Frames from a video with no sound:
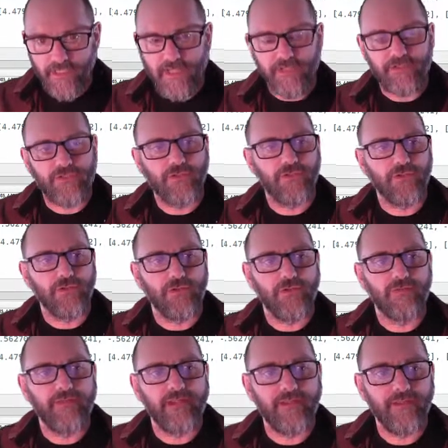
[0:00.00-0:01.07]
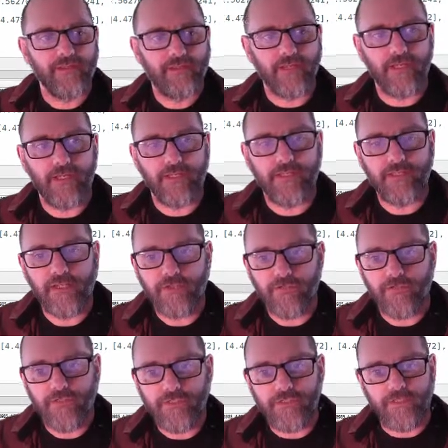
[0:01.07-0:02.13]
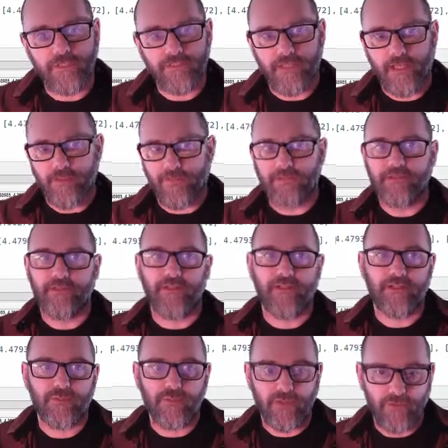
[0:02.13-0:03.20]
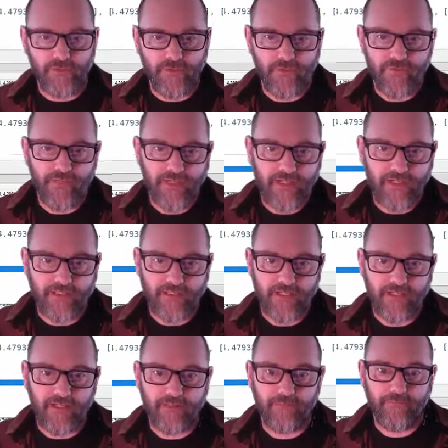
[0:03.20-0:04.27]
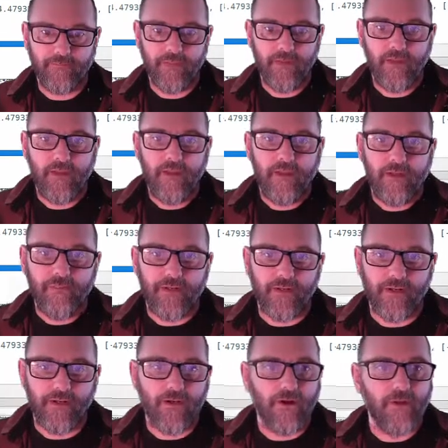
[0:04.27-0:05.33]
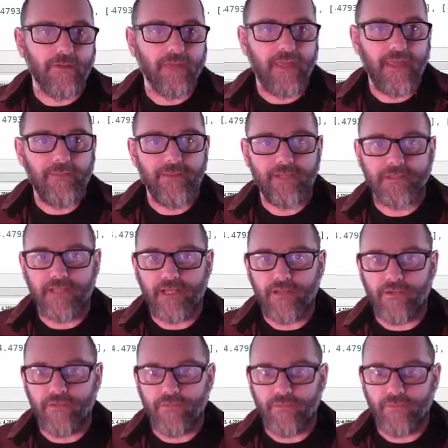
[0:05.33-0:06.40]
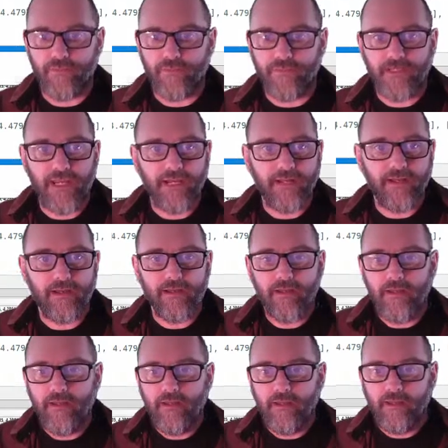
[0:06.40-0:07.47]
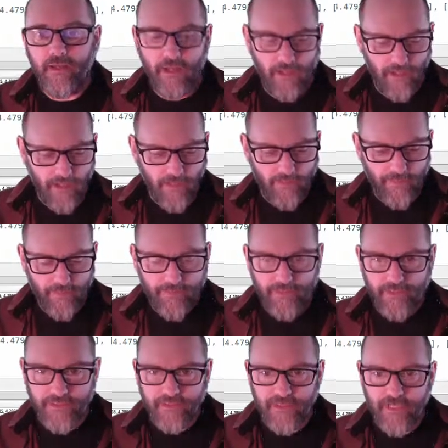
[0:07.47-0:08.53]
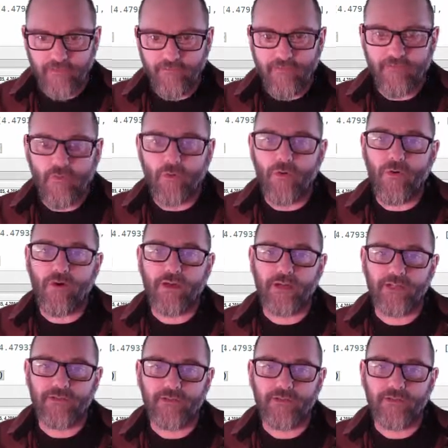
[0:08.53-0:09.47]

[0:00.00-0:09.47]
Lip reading: it has two return values, centroids and assignments, and I'll explain what those mean in a second. I'm going to call the k-means algorithm with data. I'm going to say 4